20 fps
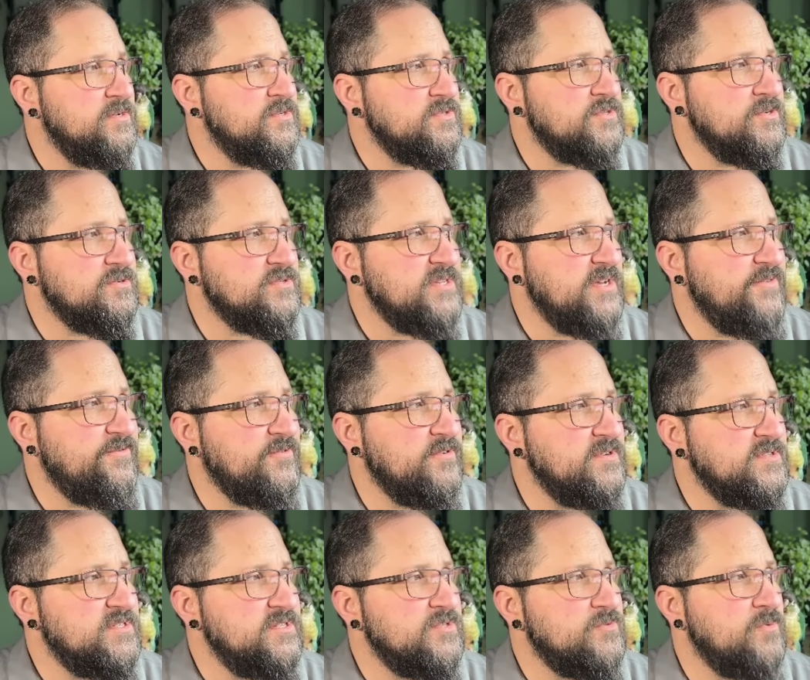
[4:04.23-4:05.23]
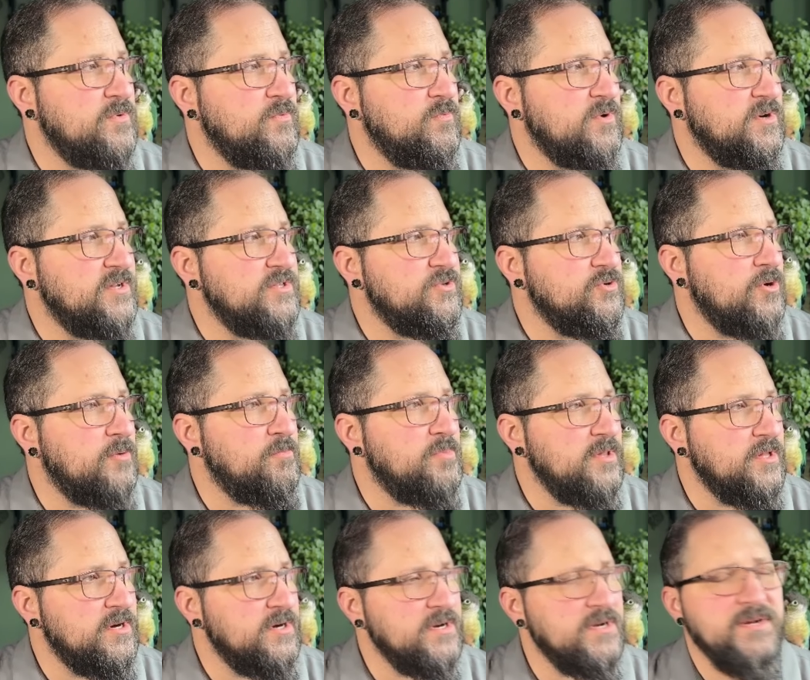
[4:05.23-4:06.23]
So say for instance we want to do a
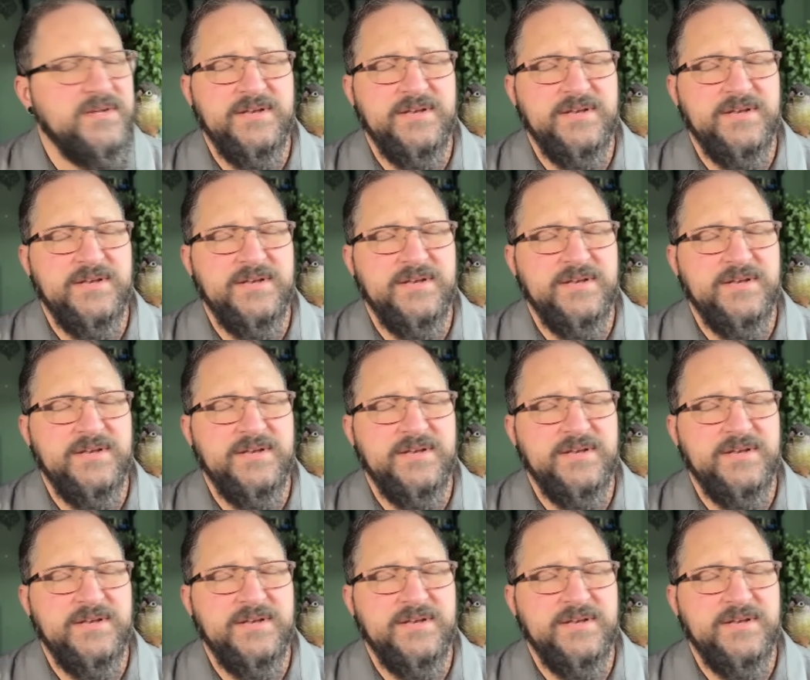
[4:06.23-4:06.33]
plug.